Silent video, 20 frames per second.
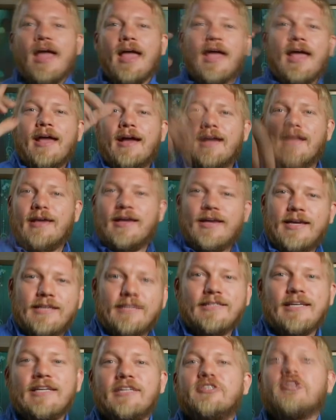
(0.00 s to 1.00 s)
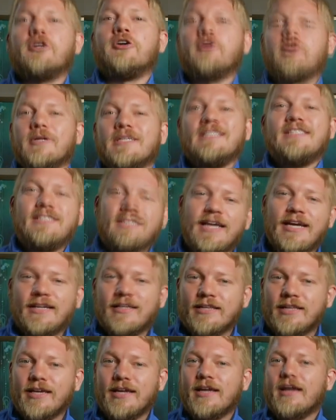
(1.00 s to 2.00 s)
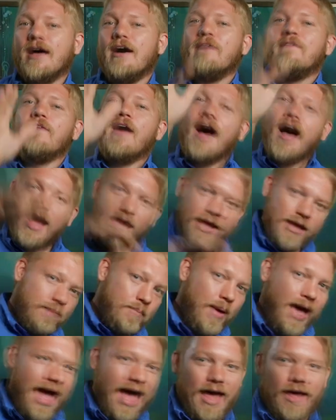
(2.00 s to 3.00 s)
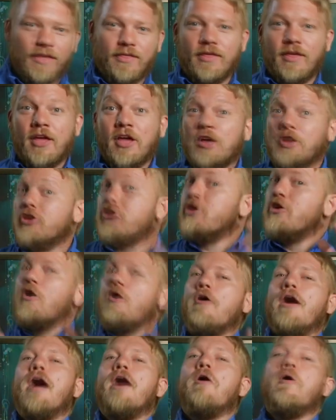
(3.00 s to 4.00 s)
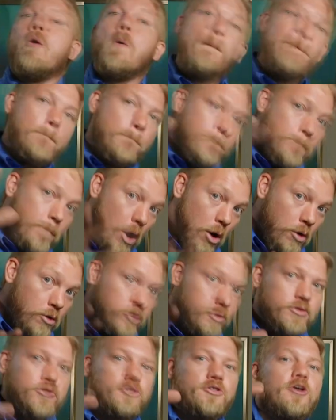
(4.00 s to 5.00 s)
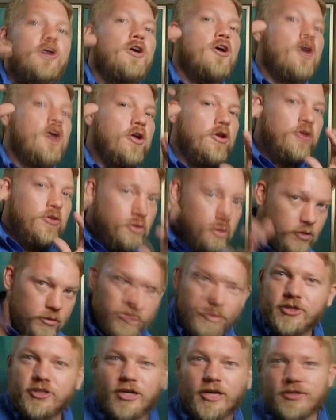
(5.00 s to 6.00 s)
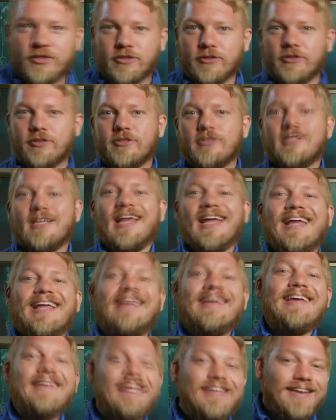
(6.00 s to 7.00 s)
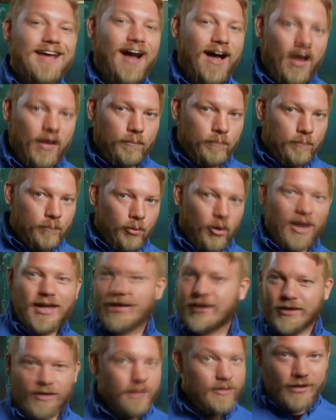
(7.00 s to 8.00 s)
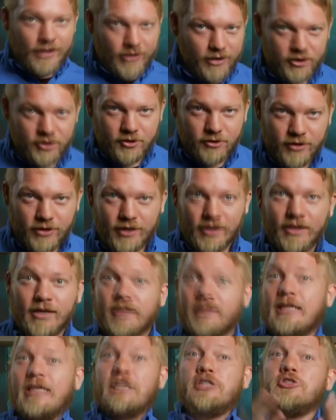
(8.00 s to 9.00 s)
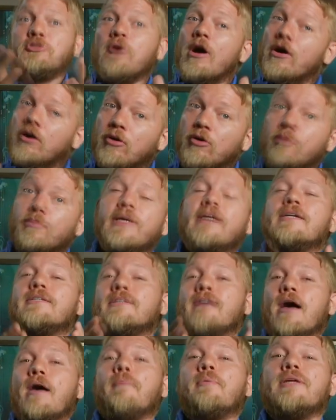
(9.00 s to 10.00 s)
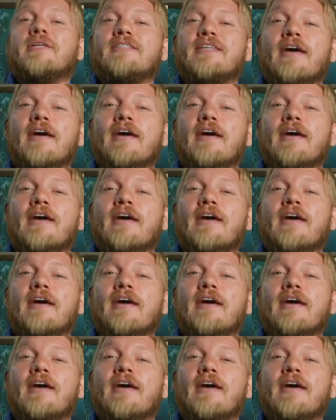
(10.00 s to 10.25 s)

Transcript: Hey I As, it's Chris Stanley of I A Path. You know how most new adjusters cannot break into the industry? They struggle because companies